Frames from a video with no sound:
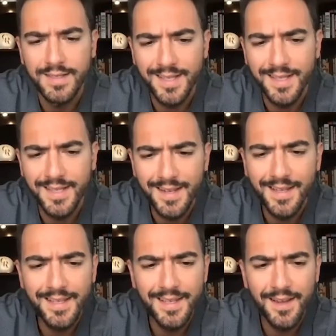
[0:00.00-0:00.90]
And since
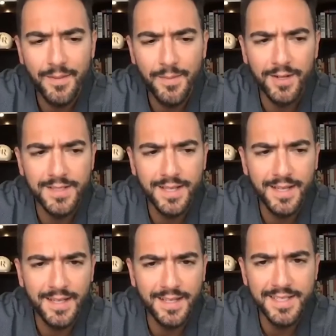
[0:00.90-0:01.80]
then, he has come out and
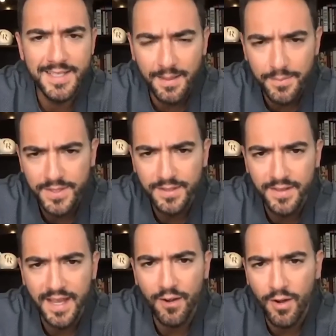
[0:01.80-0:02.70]
said he accepts
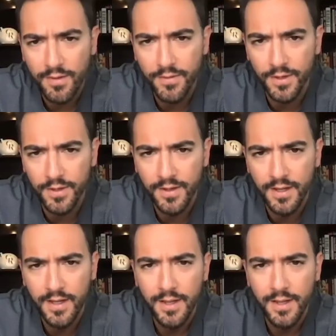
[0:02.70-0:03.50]
that offer,